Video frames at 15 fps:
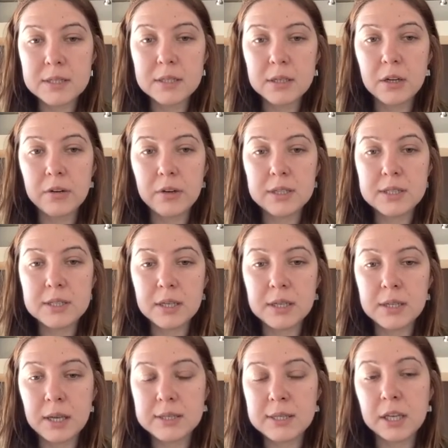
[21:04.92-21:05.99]

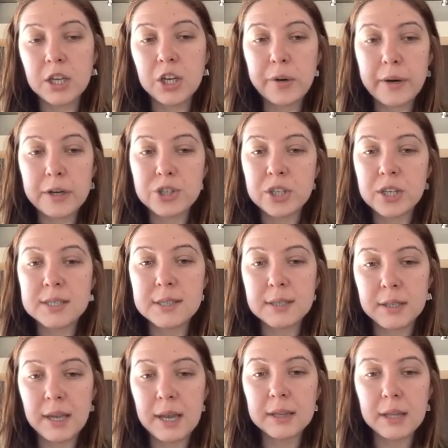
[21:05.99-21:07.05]
is that curation
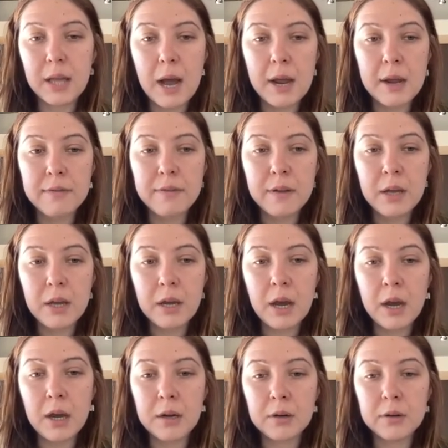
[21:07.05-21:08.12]
isn't yet live.
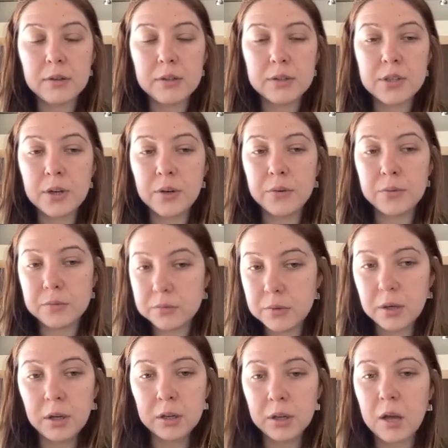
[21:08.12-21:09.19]
So
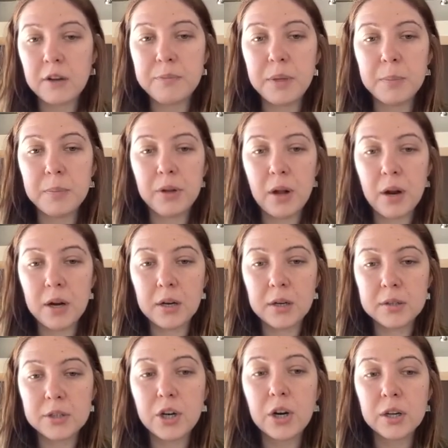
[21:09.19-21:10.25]
a lot of people
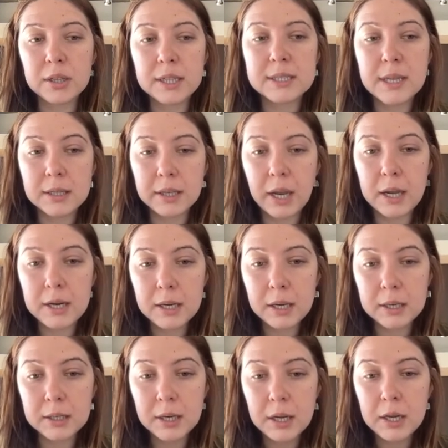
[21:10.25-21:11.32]
are currently delegating,
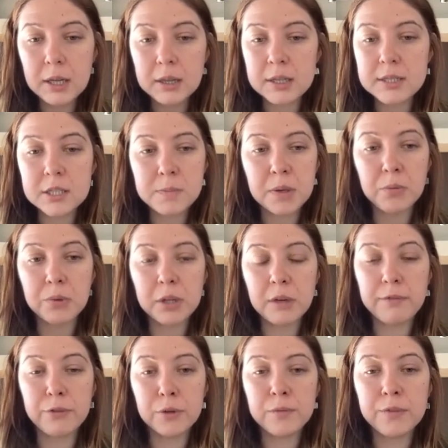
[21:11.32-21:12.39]
and this has been
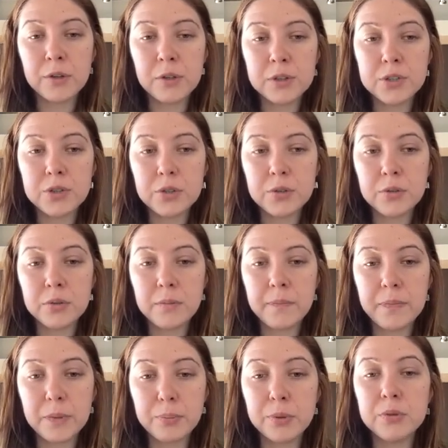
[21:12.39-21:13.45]
really fruitful to
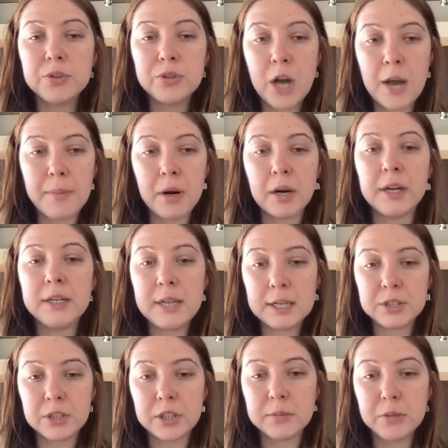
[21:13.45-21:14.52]
bootstrap our
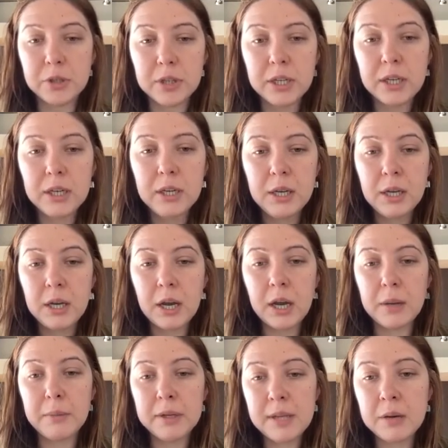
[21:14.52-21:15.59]
indexer community.
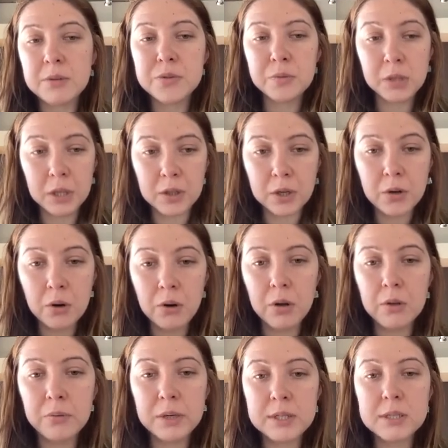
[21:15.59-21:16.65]
And that was really the
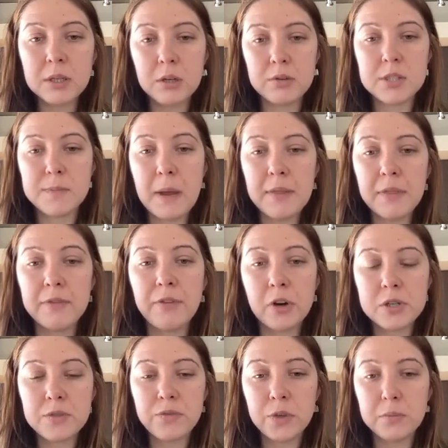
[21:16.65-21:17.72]
goal, was spend the
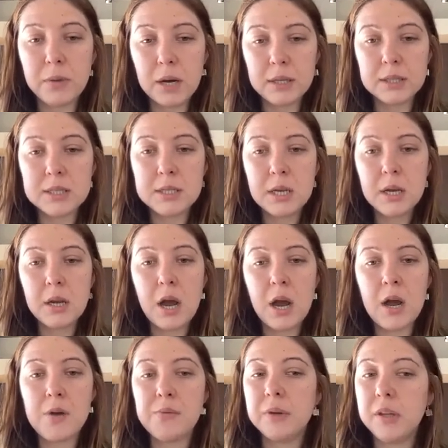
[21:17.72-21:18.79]
first few months
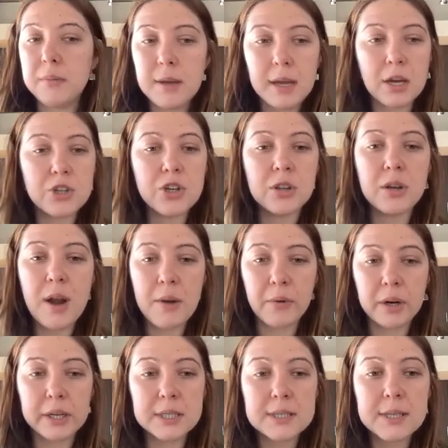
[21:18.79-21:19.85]
really making sure the
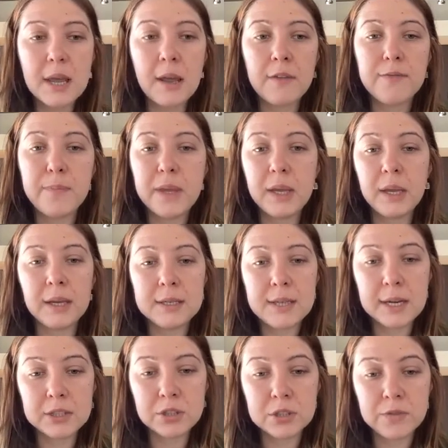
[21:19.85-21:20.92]
network is safe, making
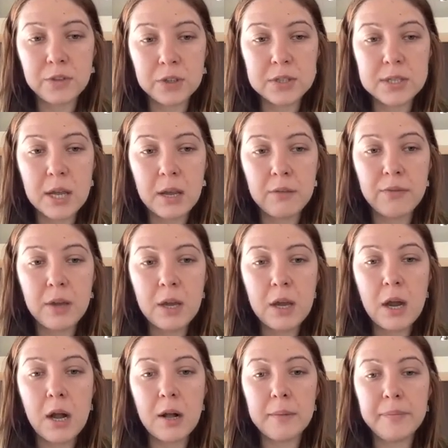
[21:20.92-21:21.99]
indexers feel safe,
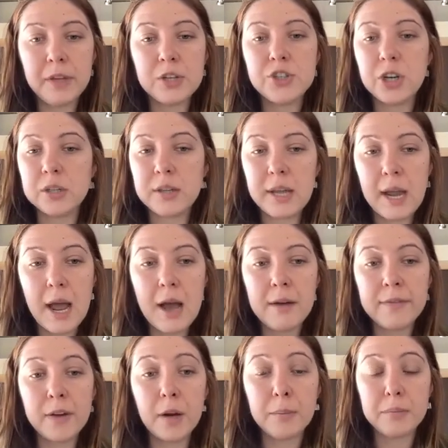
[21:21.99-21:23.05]
ensuring they
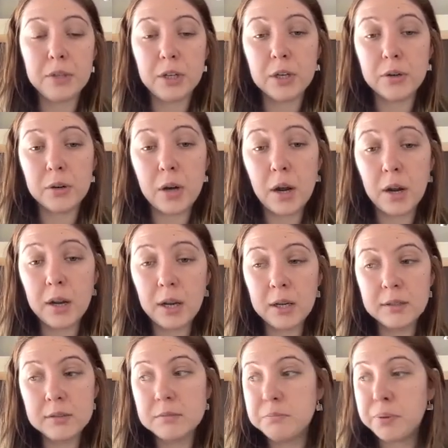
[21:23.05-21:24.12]
have a
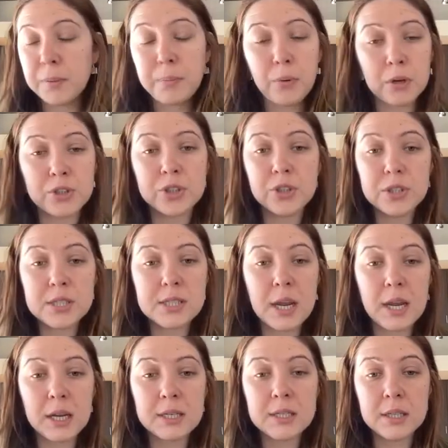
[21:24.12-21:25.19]
proportional
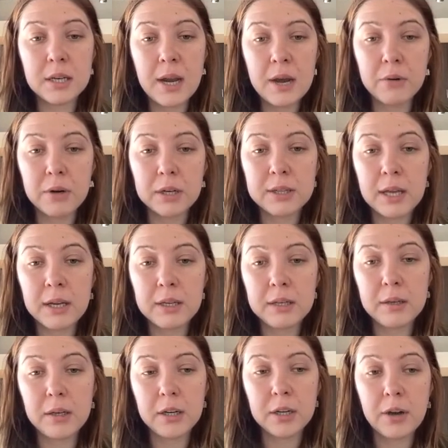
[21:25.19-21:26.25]
stake to the network
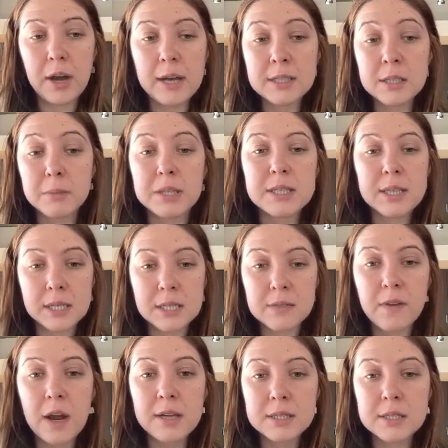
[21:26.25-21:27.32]
that has them
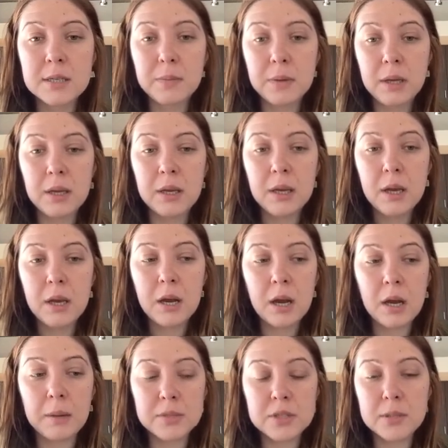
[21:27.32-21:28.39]
incentivized to be
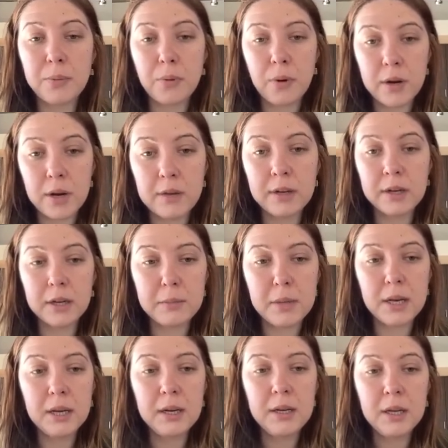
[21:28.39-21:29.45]
supportive and
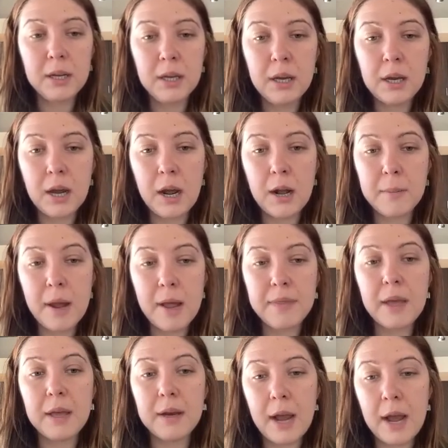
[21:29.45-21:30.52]
committed. And
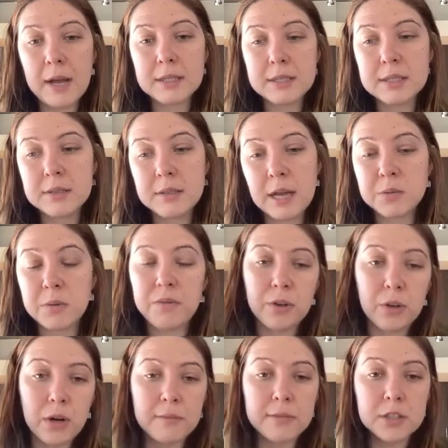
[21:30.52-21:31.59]
then as we
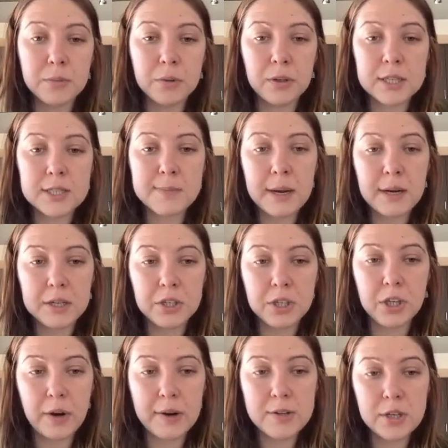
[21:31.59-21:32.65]
feel comfortable, expanding to
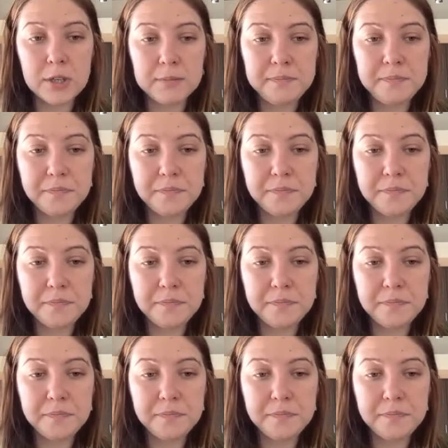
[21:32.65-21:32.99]
curation.